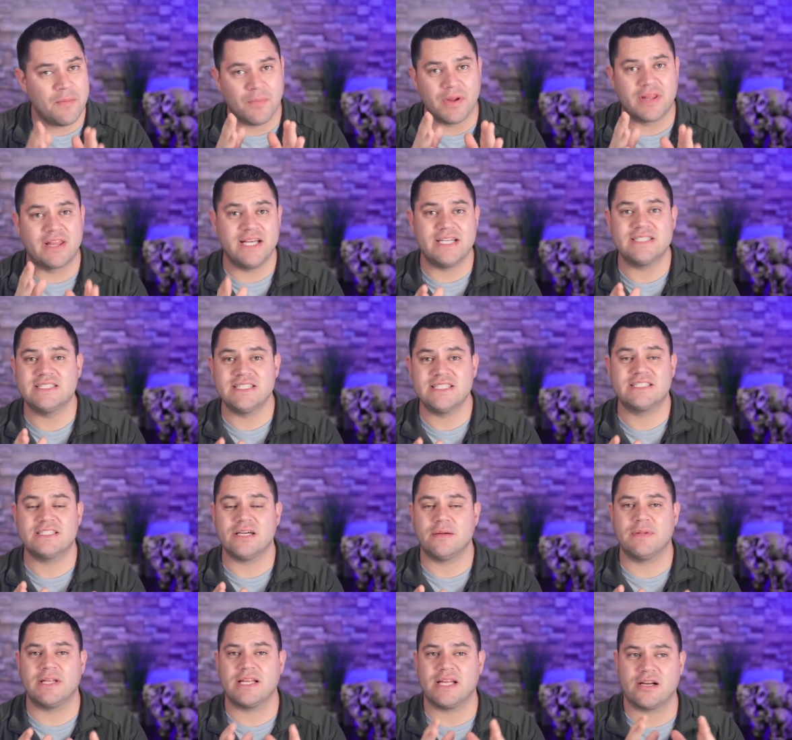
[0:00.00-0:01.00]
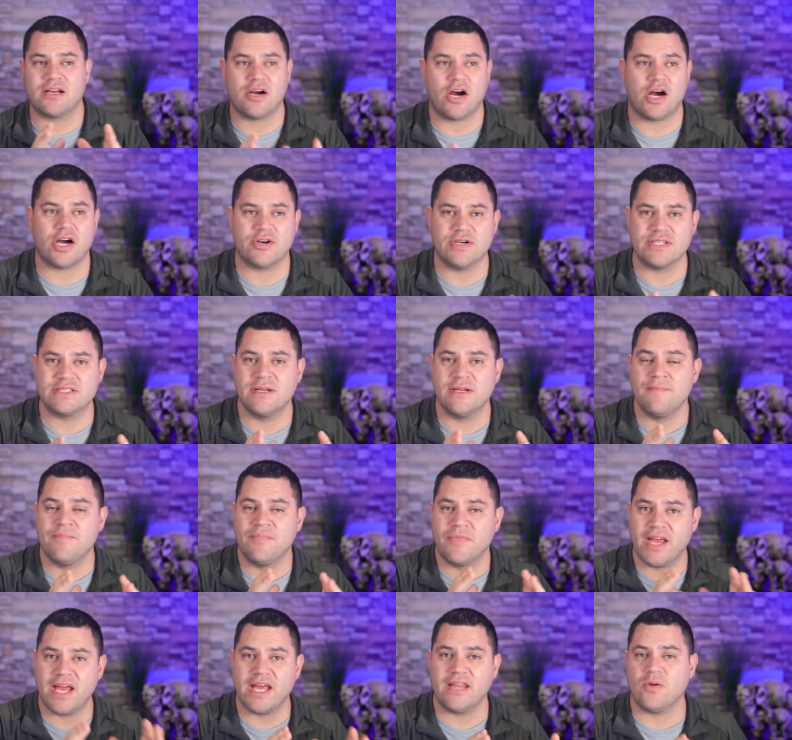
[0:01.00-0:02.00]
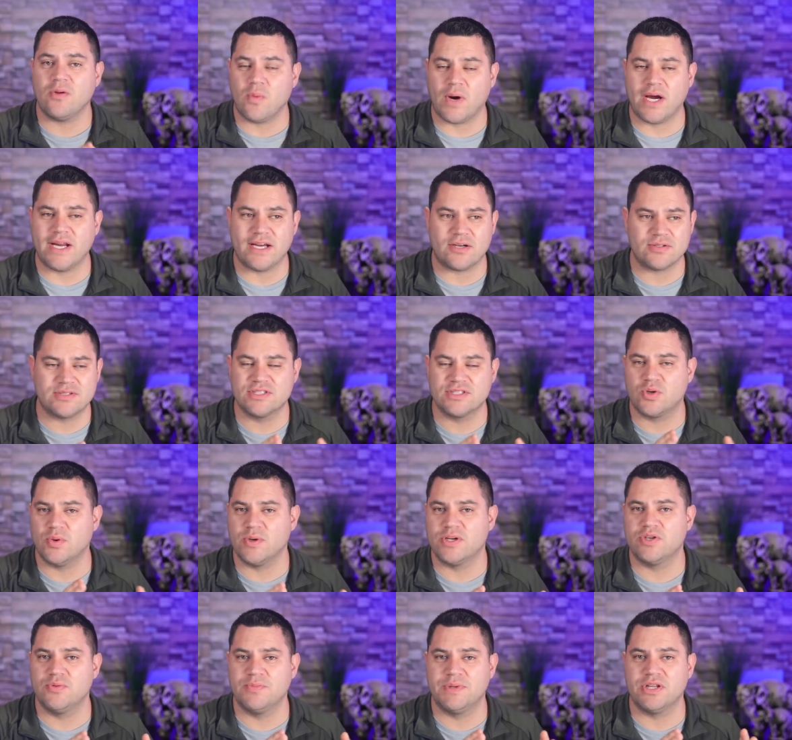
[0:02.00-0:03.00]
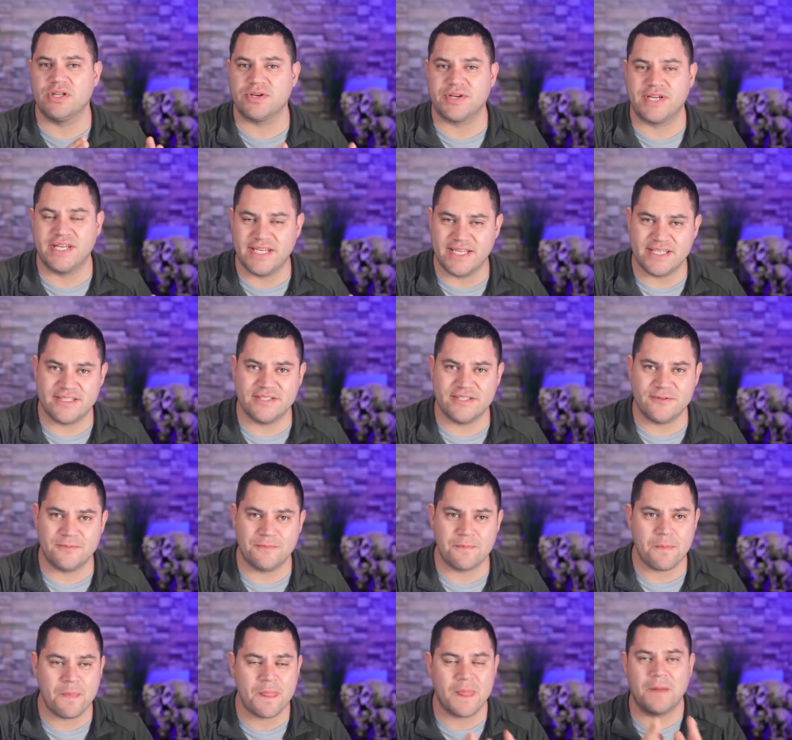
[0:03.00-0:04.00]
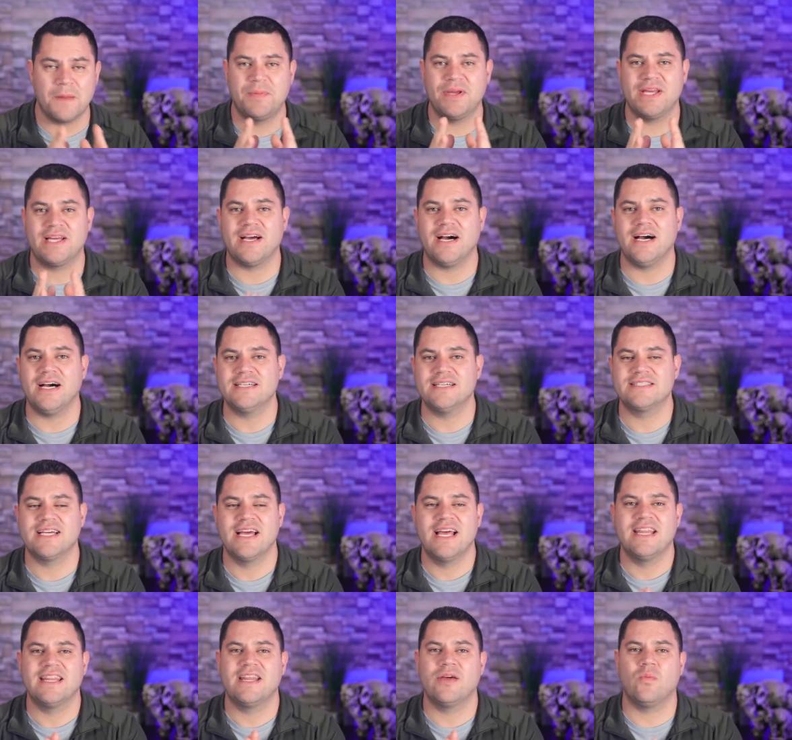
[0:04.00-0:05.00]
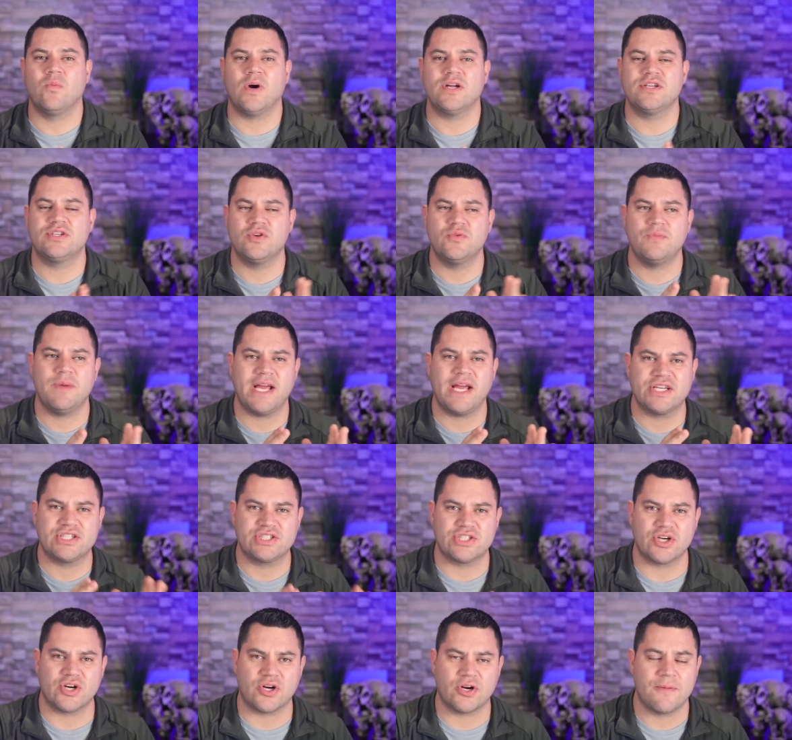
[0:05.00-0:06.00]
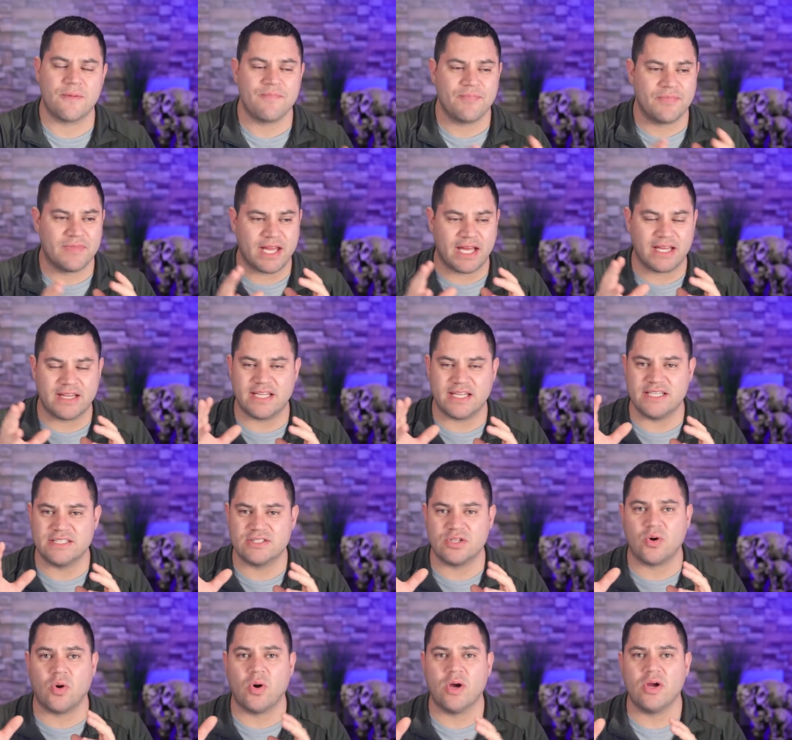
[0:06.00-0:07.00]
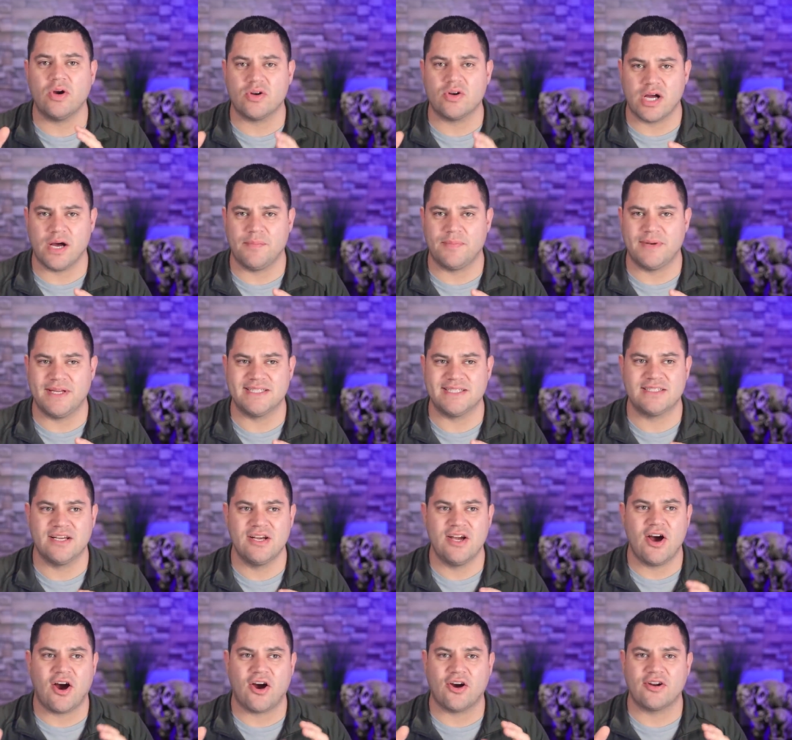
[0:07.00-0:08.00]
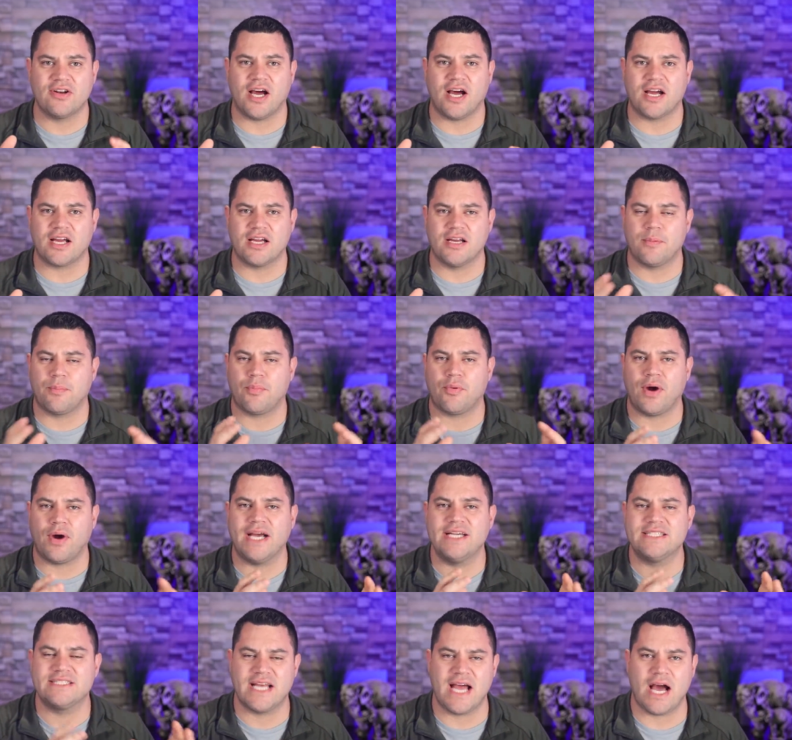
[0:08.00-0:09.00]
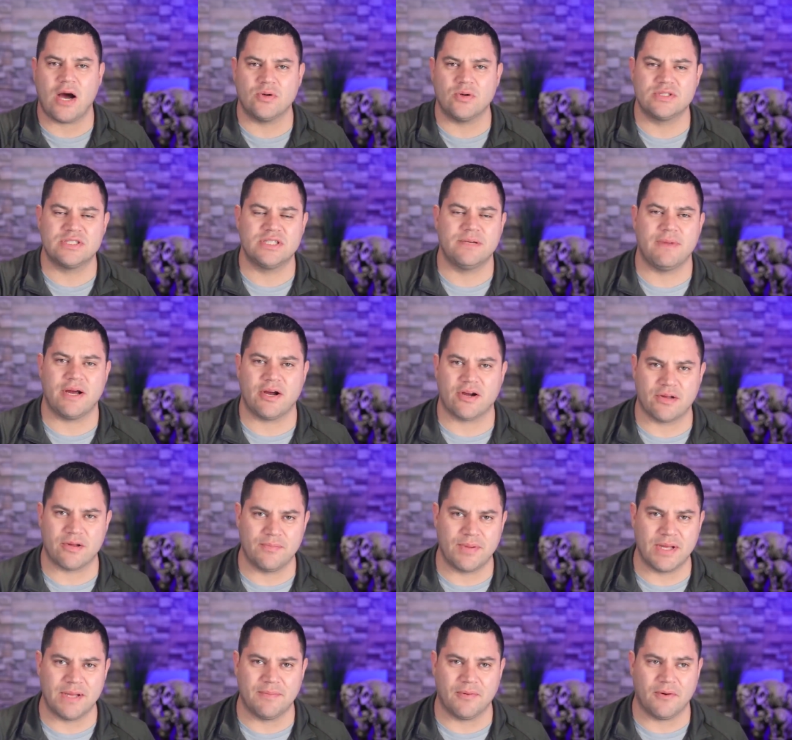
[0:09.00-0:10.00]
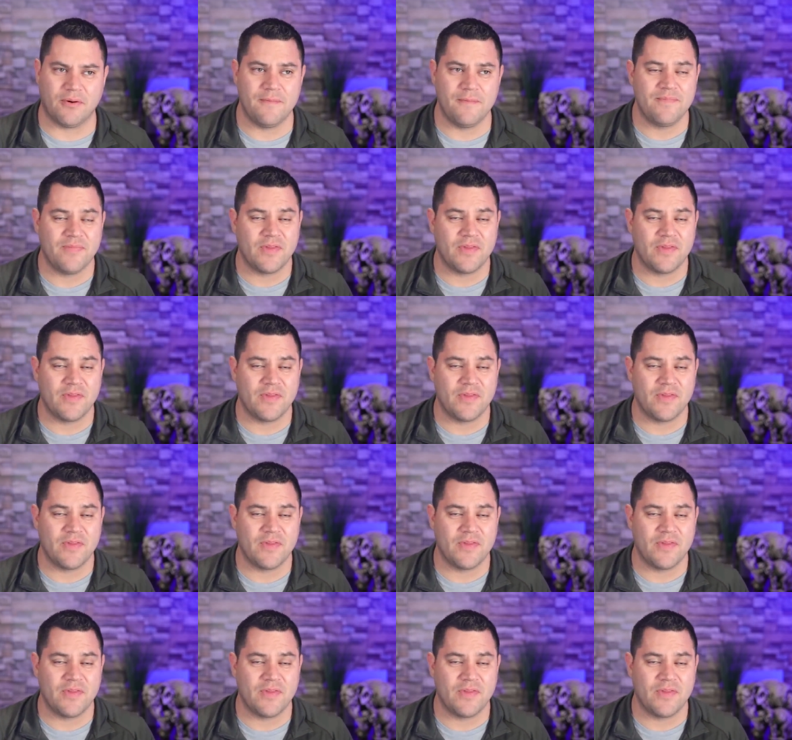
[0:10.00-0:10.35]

But this is something that Congress and the White House is going to be looking into because they want to make sure that these oil companies are not going to price gouge the American people,